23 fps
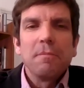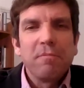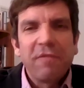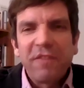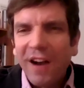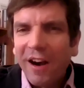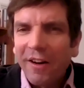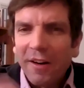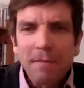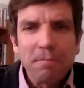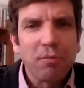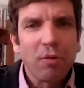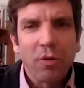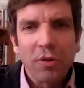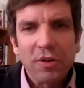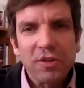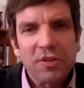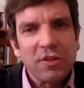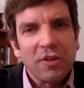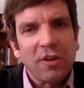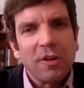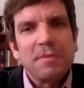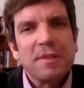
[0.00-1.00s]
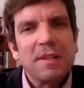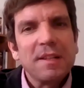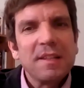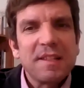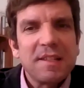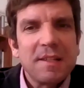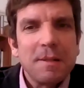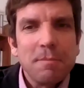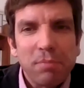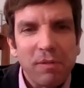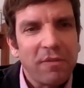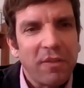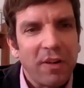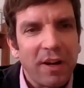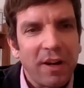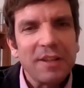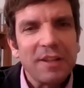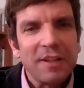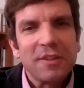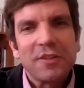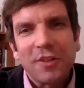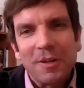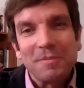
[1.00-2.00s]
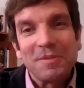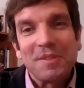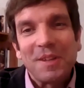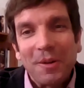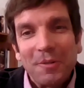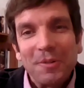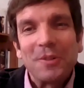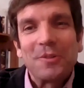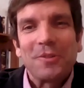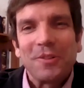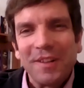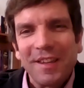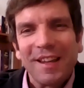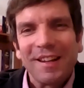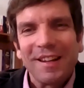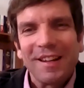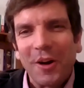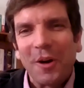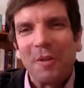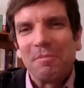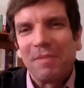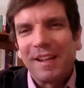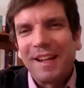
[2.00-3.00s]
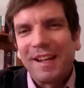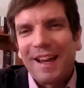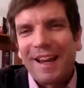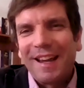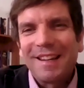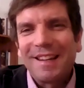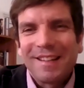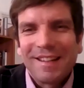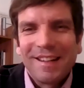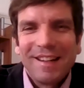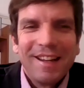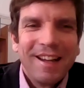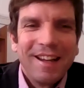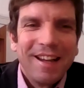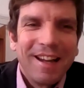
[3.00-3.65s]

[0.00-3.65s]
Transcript: in very broad terms, in simplifying terms that we should then complicate.